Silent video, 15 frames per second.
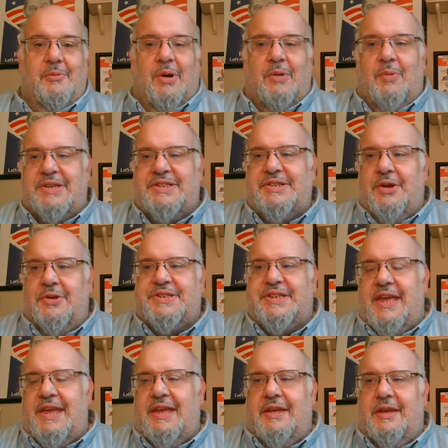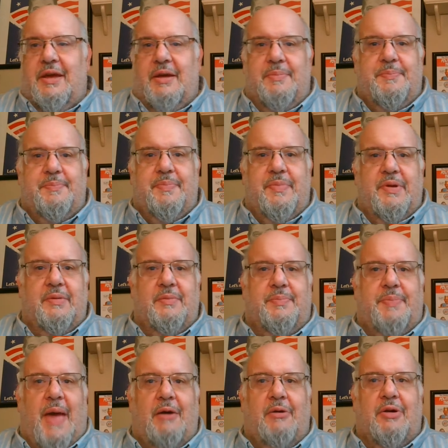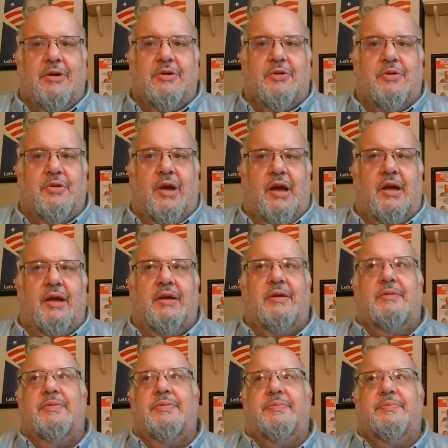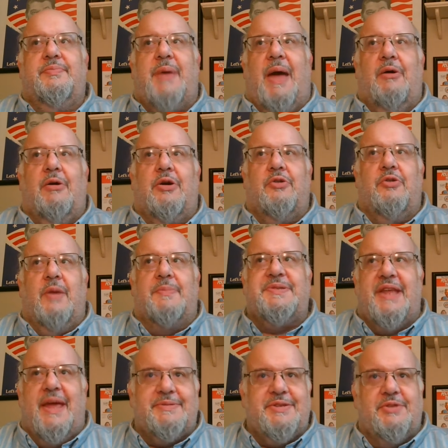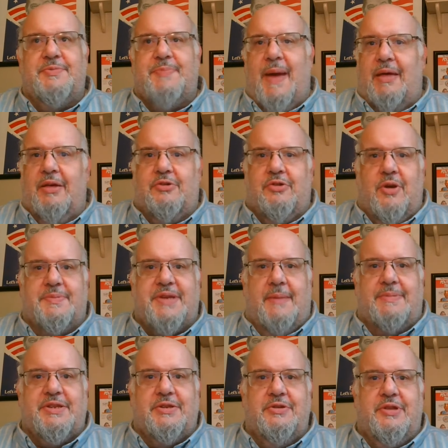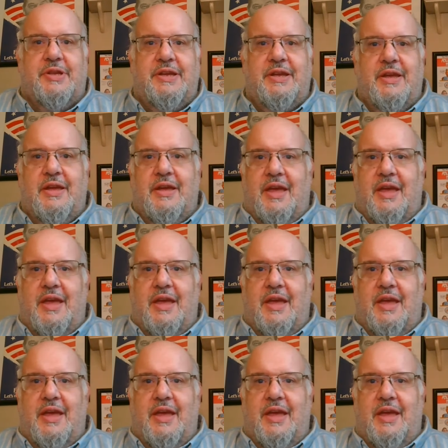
What what's the old saying? Uh, power uh, power corrupts, and absolute power corrupts absolutely.